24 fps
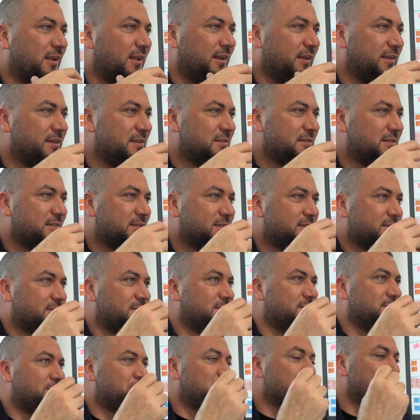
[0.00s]

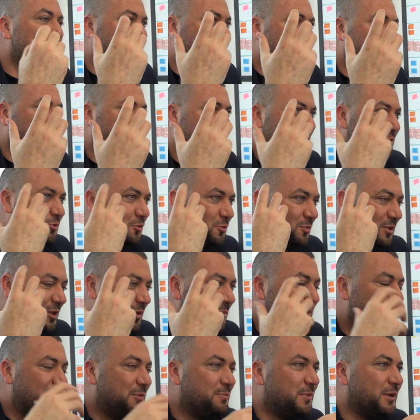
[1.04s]
let's zoom out to the
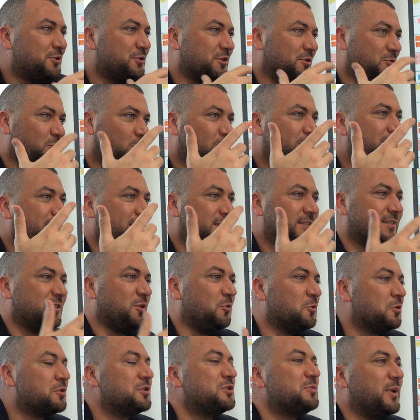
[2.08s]
big picture. What does a
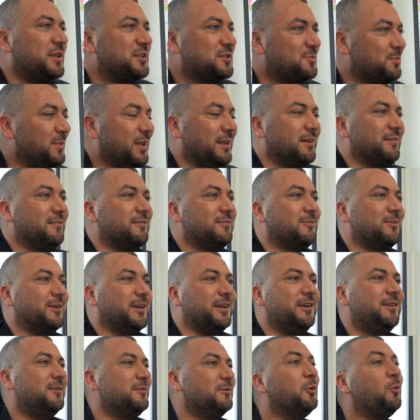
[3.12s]
workspace mean?
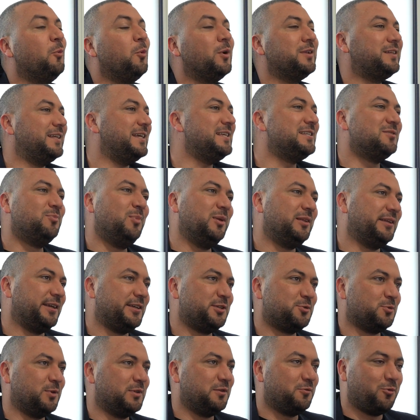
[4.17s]
Okay, what is
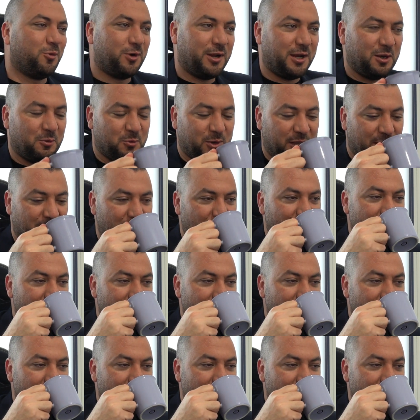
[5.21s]
Bitrix24 anyway?